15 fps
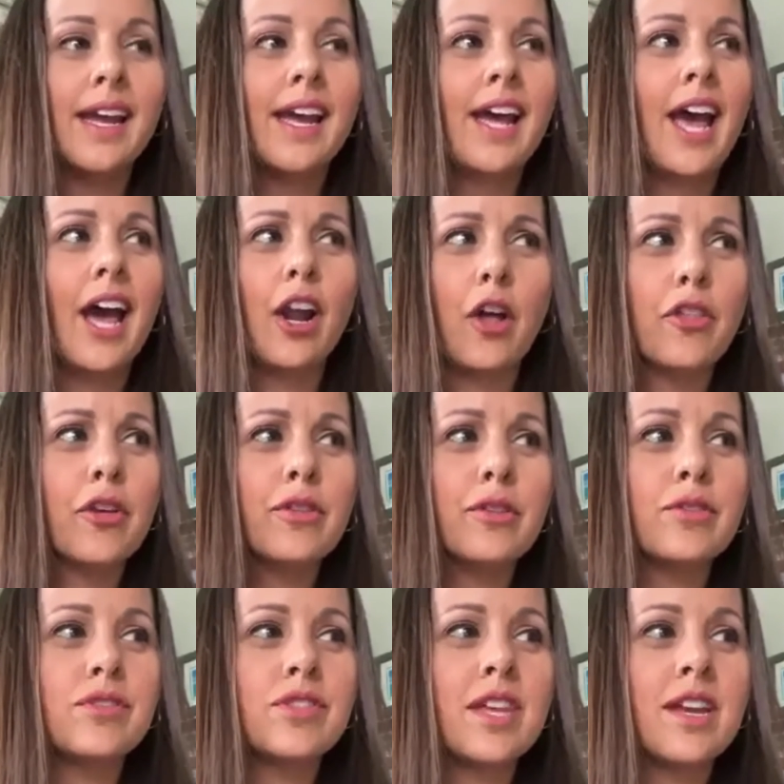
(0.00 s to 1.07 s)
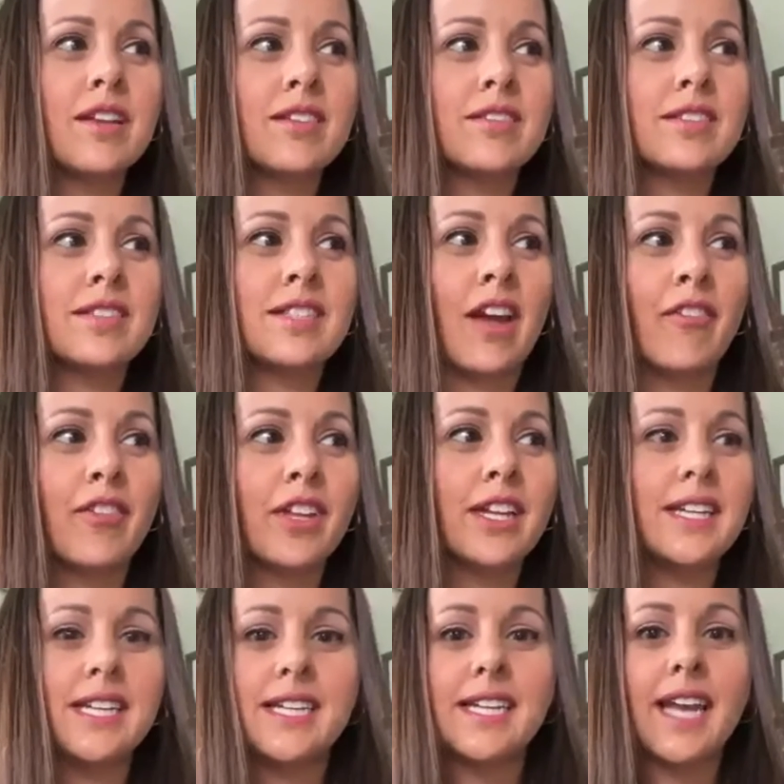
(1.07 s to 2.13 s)
And although those things definitely
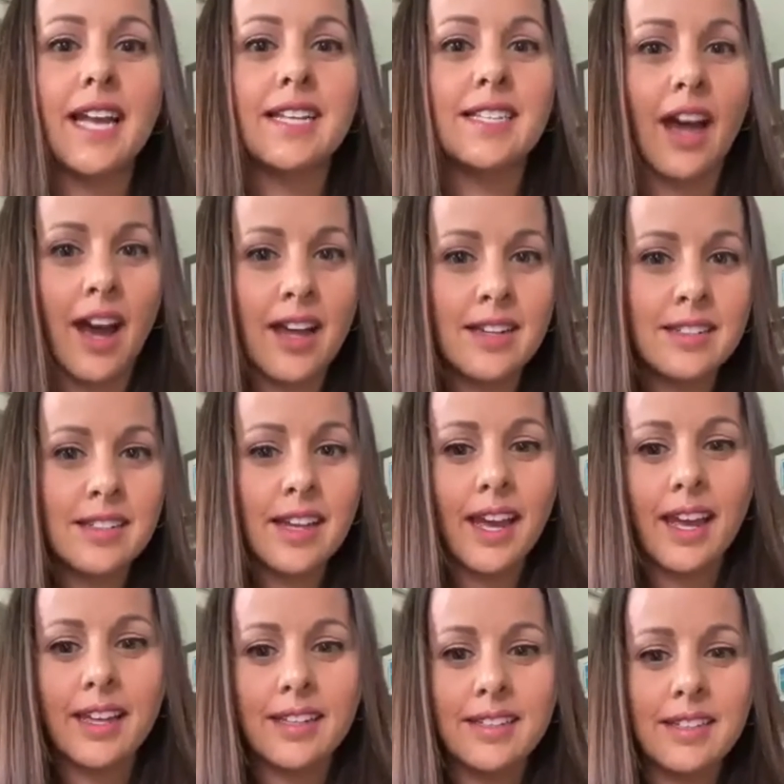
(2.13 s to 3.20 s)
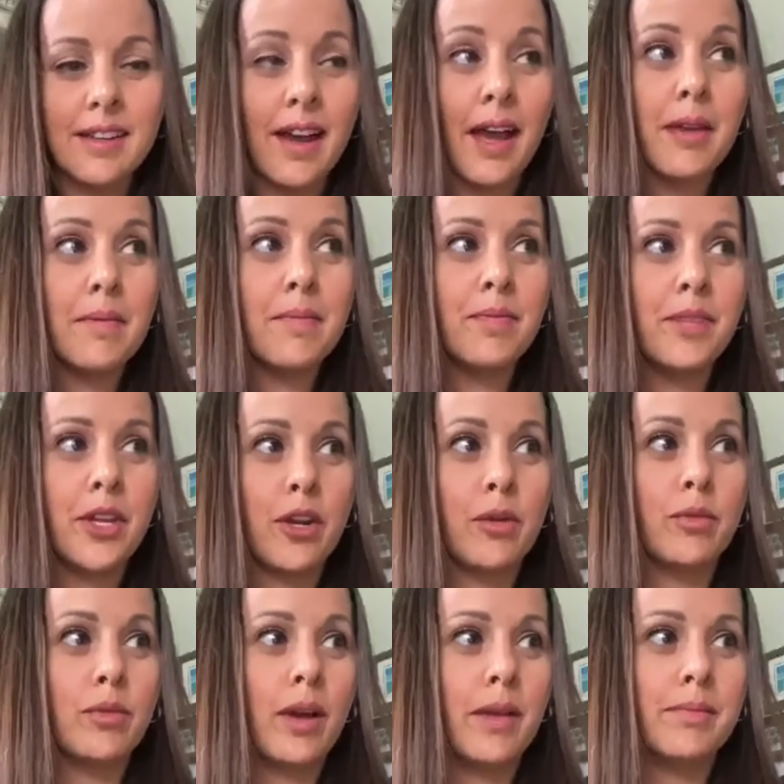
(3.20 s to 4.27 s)
need to get done, and
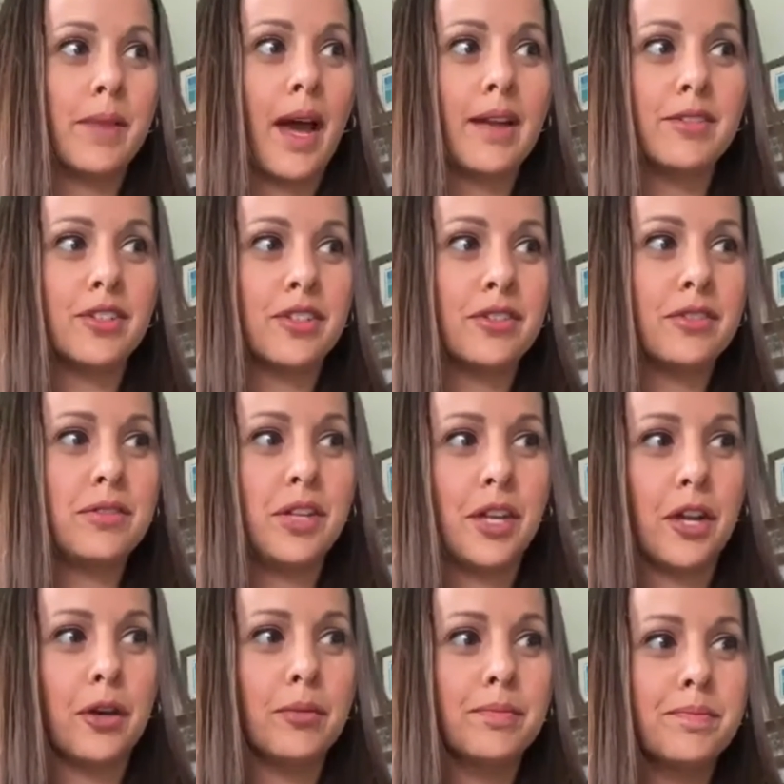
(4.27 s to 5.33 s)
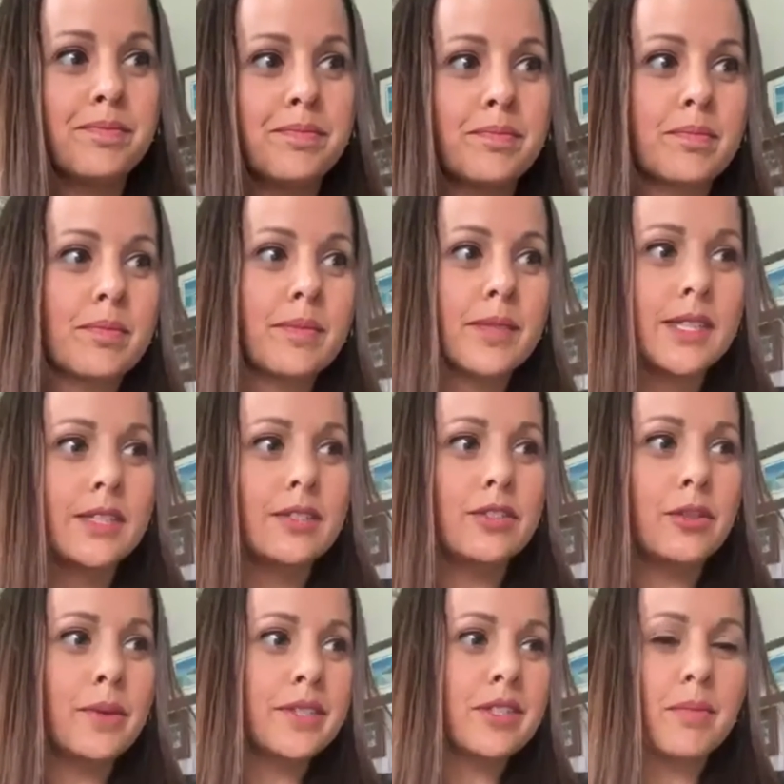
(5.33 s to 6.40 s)
I'm not just,
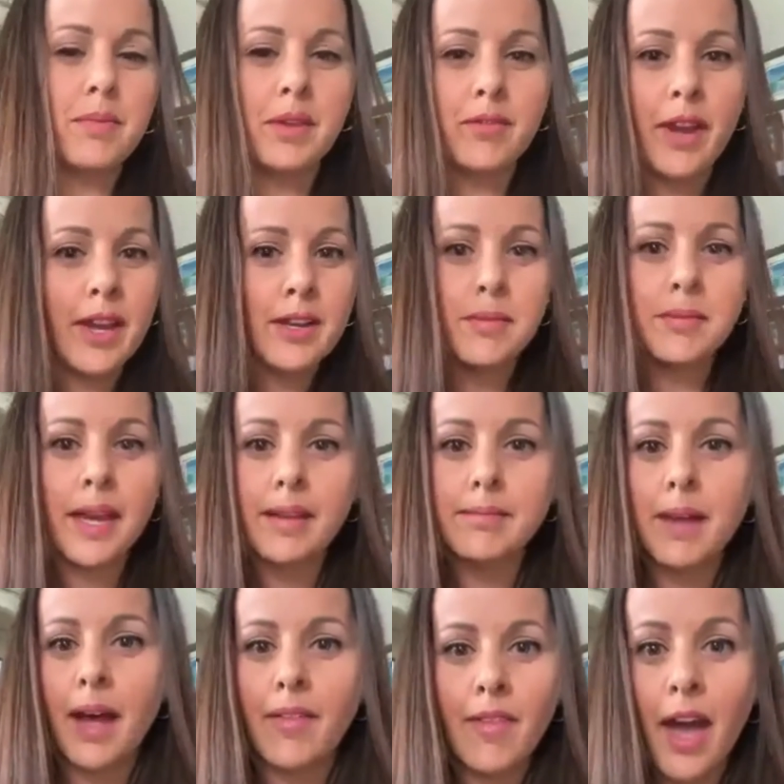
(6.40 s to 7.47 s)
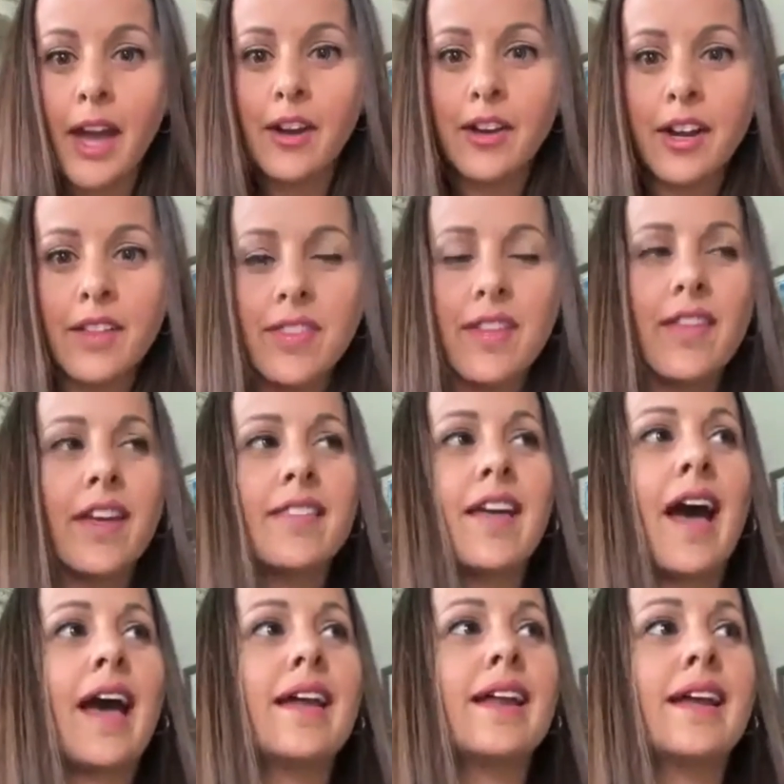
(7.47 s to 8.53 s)
doing something random like online or anything like
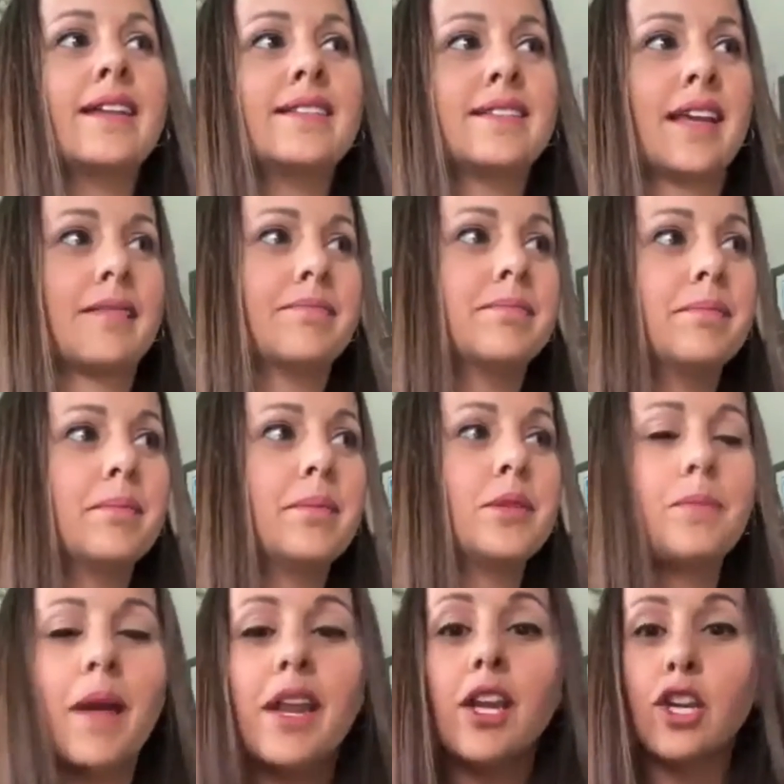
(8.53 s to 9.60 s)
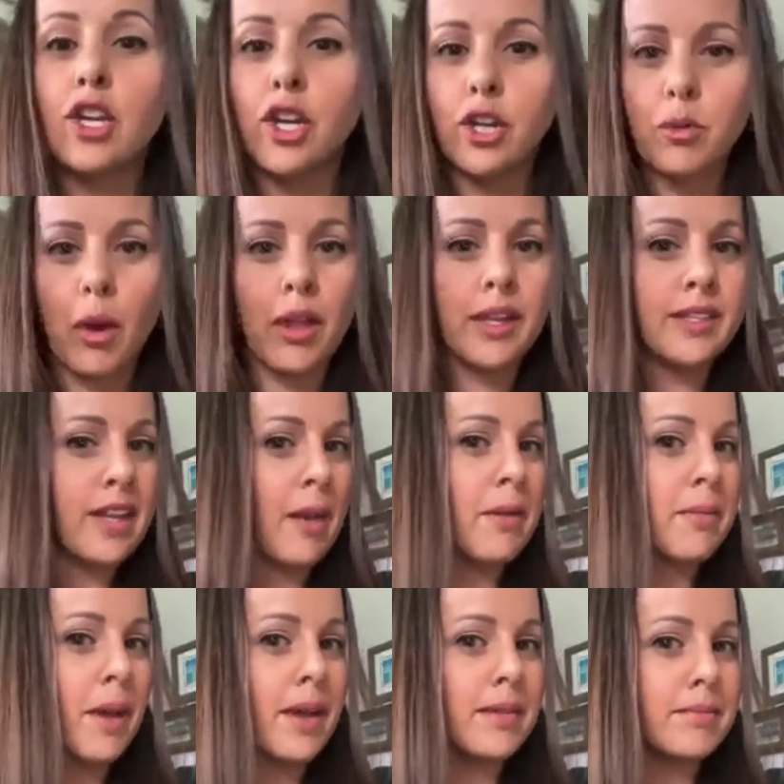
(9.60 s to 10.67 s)
that. It's like spending good quality time
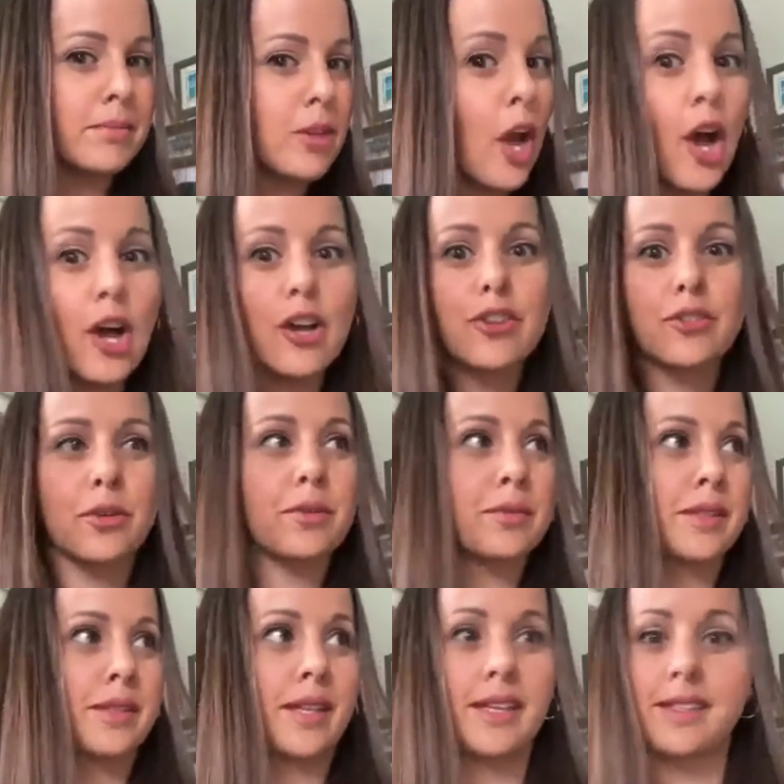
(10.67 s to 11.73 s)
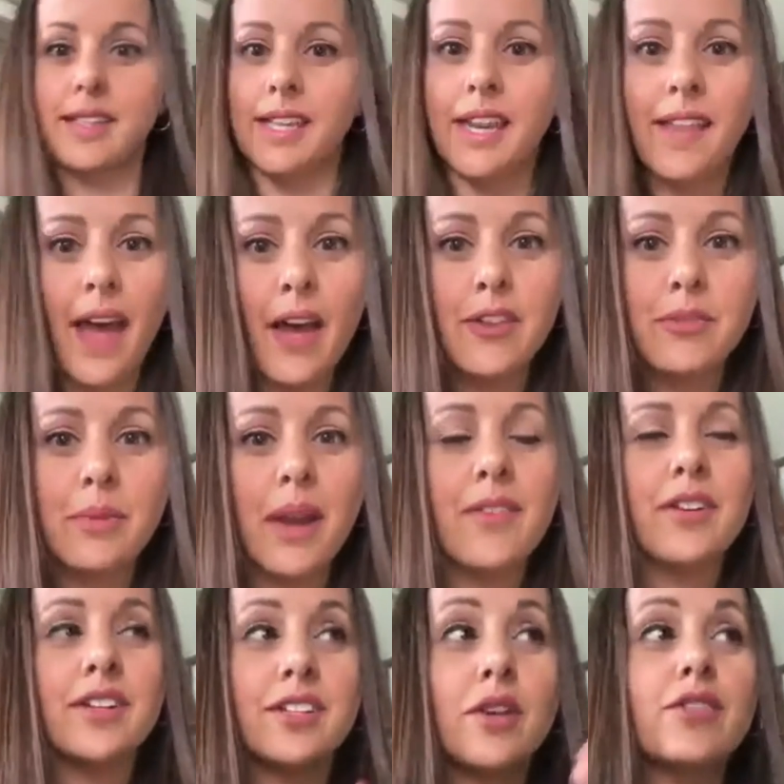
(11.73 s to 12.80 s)
with my dogs or like cleaning the house,
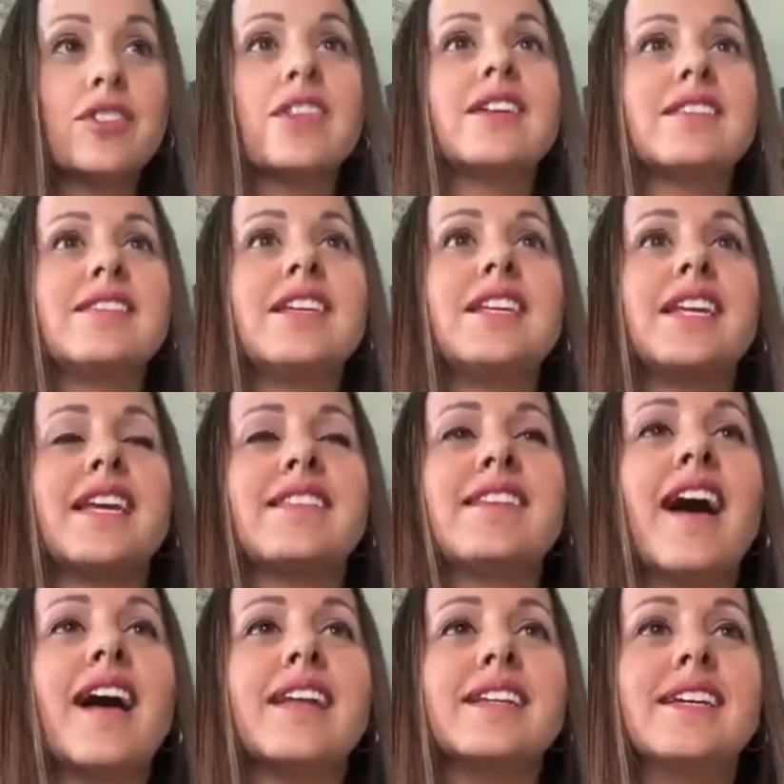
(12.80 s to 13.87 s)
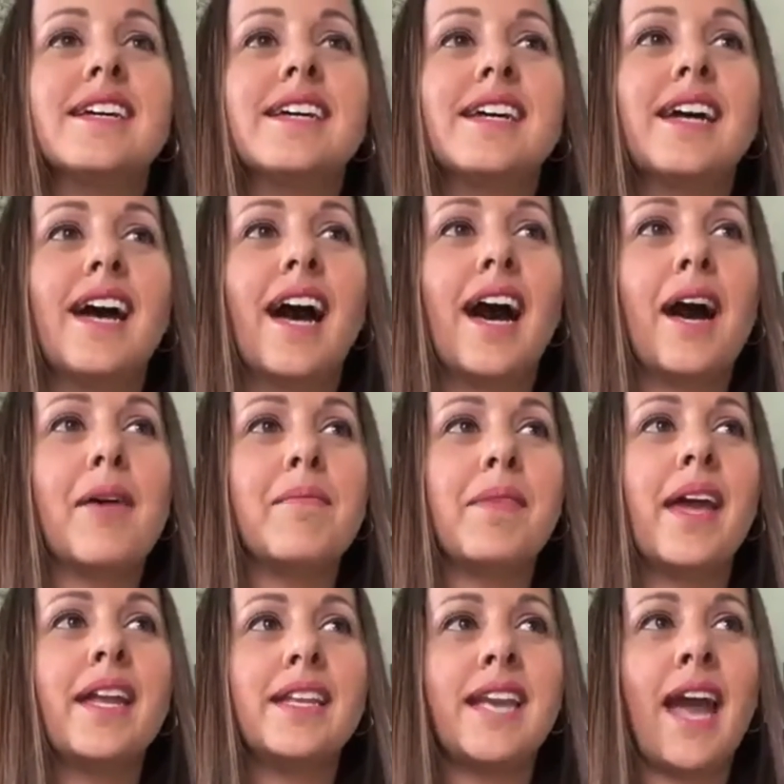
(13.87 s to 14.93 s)
whatever. Those things need to get done.
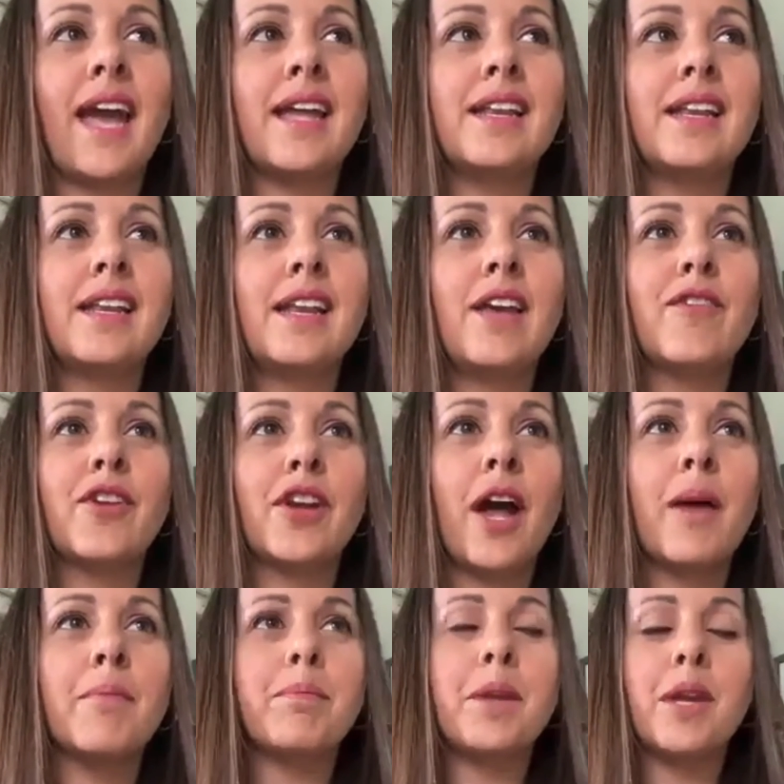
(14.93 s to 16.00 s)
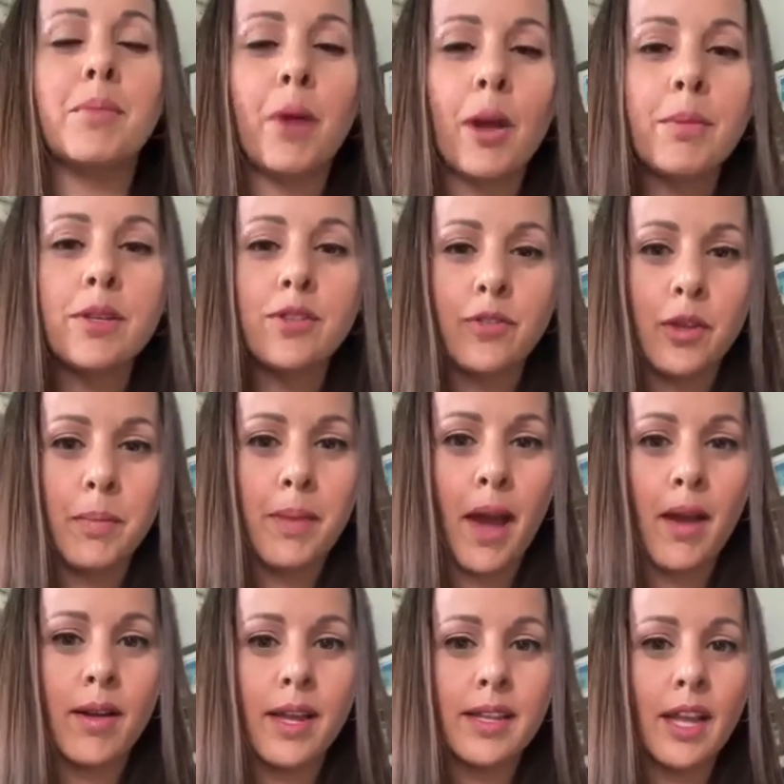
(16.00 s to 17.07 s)
And yet, if you're not being purposeful
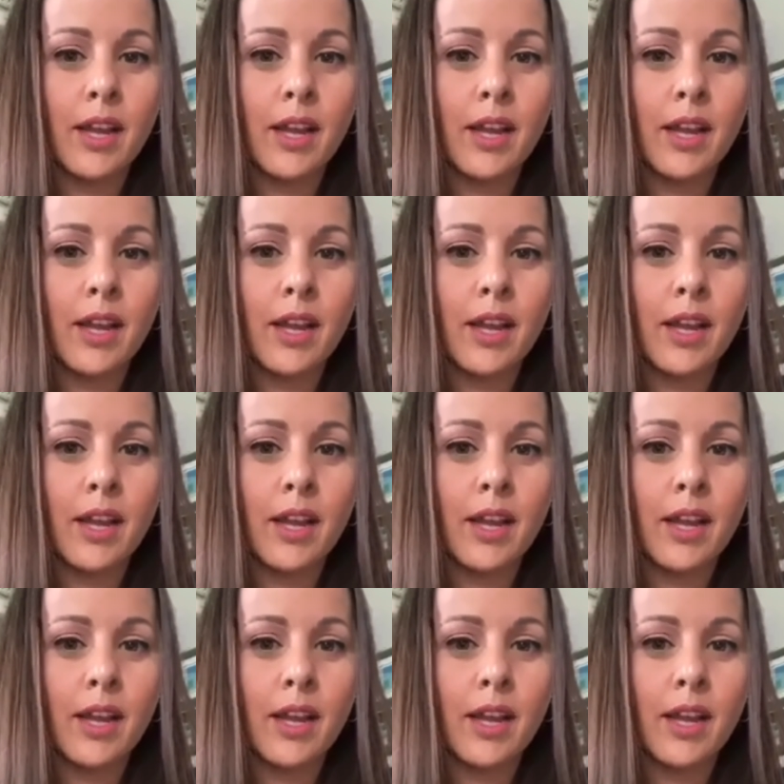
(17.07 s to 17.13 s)
about it, like